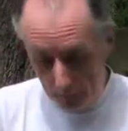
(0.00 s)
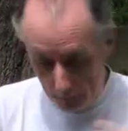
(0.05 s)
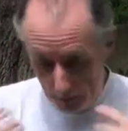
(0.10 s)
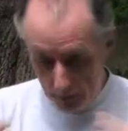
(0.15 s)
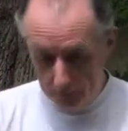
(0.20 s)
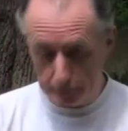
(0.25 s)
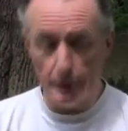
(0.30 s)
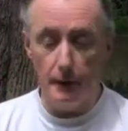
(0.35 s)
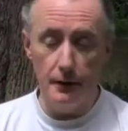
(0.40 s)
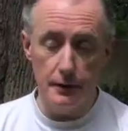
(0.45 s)
anyway,
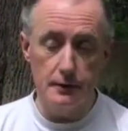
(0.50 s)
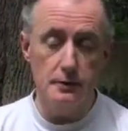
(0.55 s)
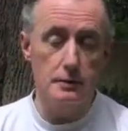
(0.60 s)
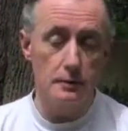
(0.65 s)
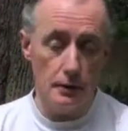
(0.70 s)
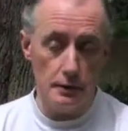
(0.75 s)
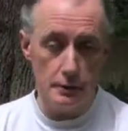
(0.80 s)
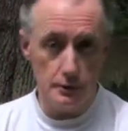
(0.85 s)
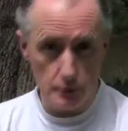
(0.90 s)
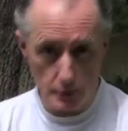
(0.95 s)
I find this
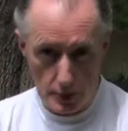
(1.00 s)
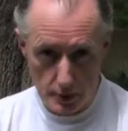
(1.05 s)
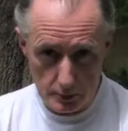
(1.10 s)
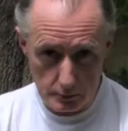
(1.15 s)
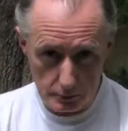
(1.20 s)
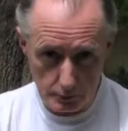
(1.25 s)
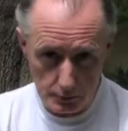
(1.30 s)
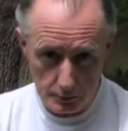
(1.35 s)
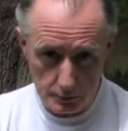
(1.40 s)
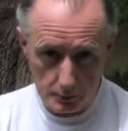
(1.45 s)
quite
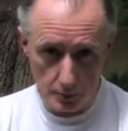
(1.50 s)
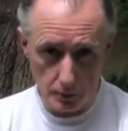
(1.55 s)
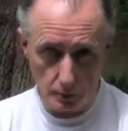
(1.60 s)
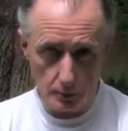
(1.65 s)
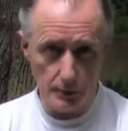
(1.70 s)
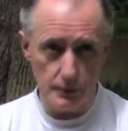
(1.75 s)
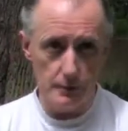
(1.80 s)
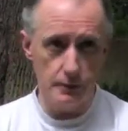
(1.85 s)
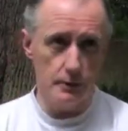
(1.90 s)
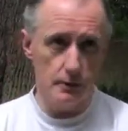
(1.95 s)
stressful, so I
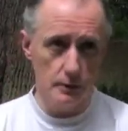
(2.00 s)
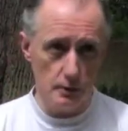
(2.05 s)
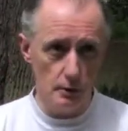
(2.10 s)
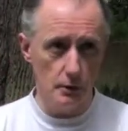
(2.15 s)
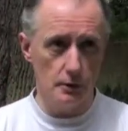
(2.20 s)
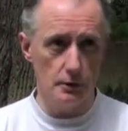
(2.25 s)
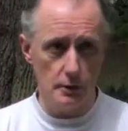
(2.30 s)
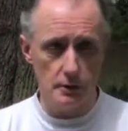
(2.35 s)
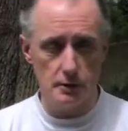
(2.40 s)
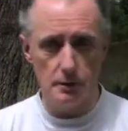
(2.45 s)
wanted to
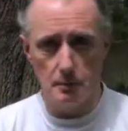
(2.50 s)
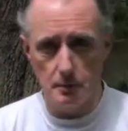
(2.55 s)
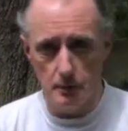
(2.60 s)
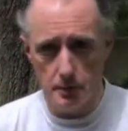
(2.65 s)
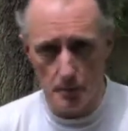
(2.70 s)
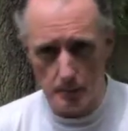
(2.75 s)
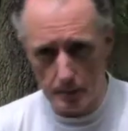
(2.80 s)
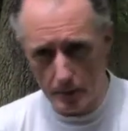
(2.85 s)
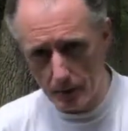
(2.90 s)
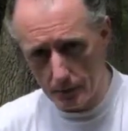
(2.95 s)
talk to
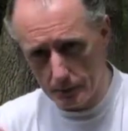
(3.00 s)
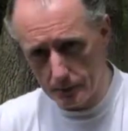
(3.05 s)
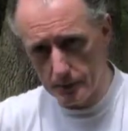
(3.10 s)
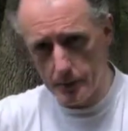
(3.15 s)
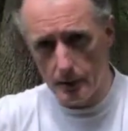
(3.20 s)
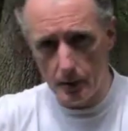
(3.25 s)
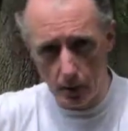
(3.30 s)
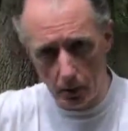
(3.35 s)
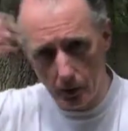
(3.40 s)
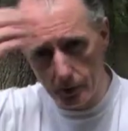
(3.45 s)
somebody about
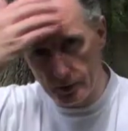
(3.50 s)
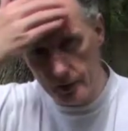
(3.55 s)
the whole